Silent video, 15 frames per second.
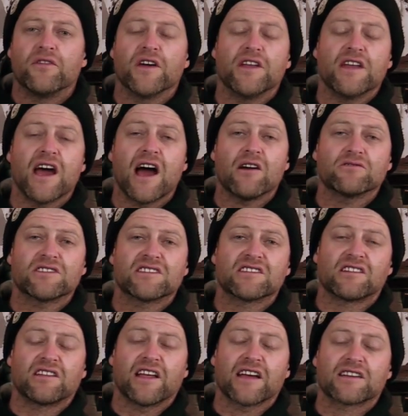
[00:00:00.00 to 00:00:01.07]
the Now
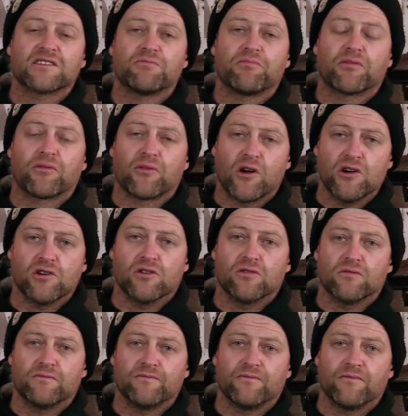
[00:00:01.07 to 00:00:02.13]
Select
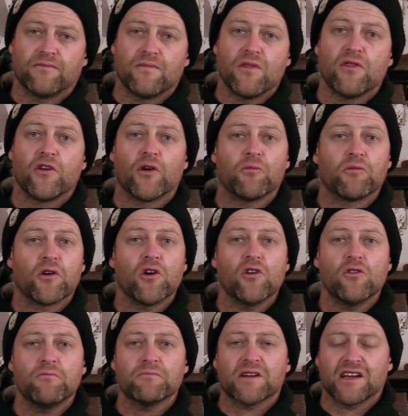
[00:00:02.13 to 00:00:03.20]
Pro, the
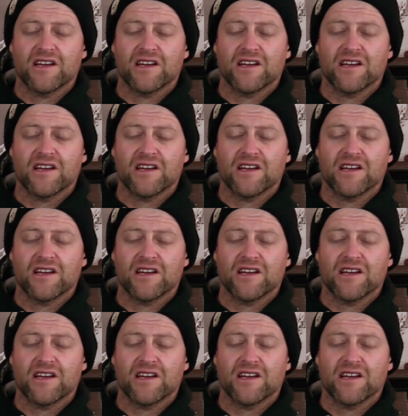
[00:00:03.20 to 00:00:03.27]
Rome